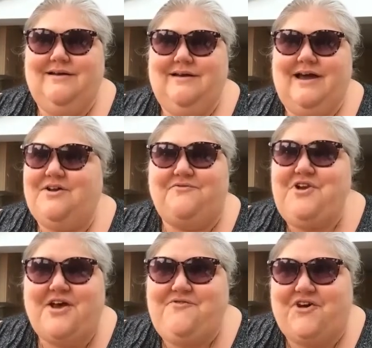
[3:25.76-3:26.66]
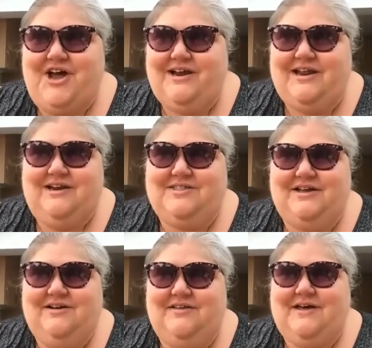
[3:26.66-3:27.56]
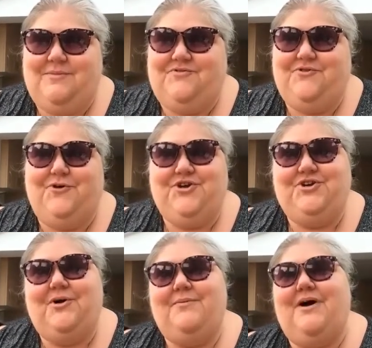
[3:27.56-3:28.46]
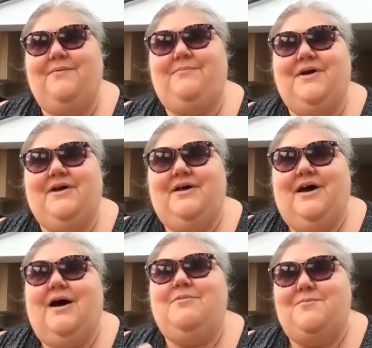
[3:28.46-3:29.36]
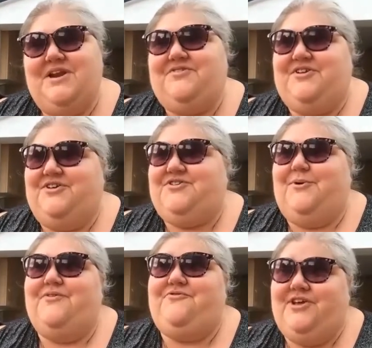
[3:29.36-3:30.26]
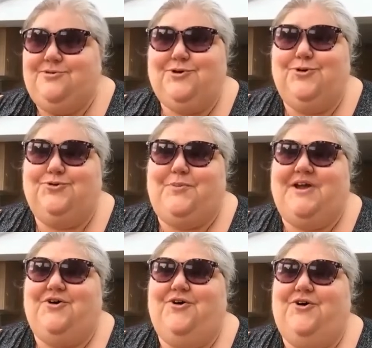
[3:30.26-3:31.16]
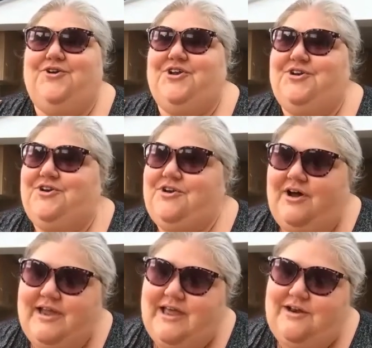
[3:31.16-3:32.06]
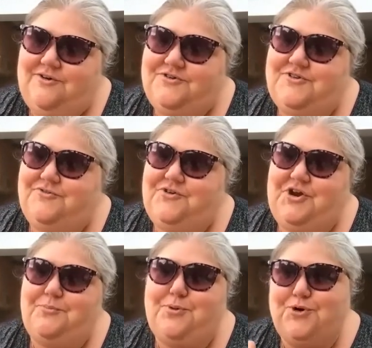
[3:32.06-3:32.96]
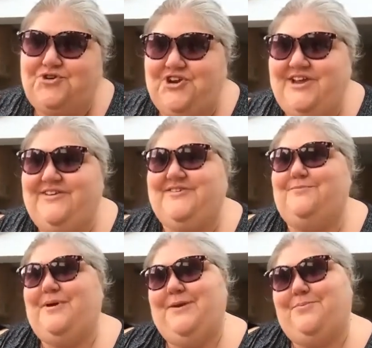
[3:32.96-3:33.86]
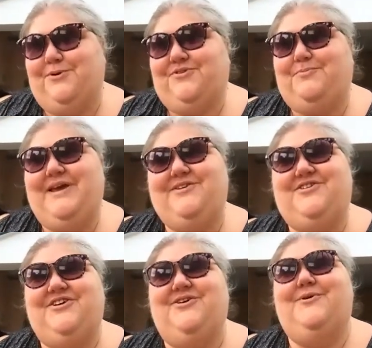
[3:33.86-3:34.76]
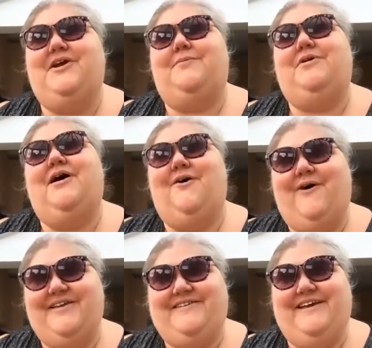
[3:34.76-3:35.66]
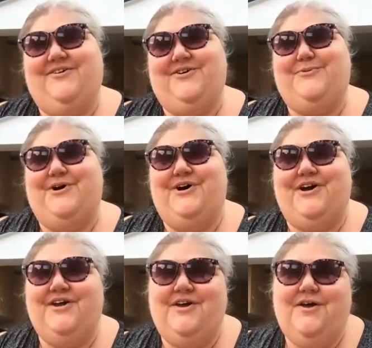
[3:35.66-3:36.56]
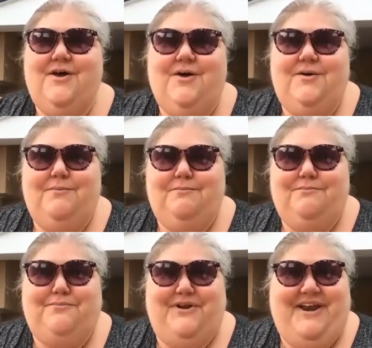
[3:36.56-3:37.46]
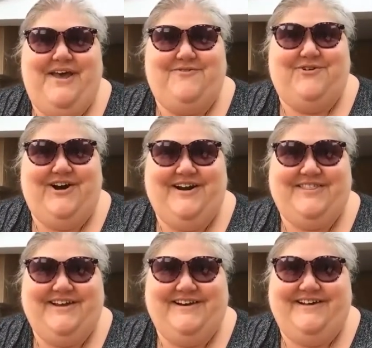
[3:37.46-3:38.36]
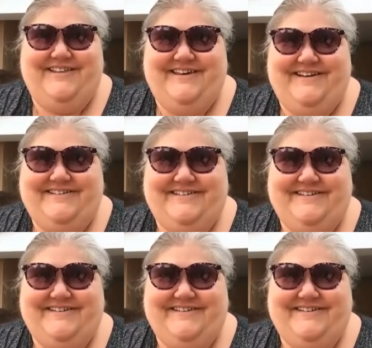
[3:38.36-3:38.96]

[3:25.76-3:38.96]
And I've never had anything like that before. You know, I'm a minister, so I feel called by God, and I get lots of, you know, pushes and people speak to you and I'm like, oh, I see God at work. But never anything like this.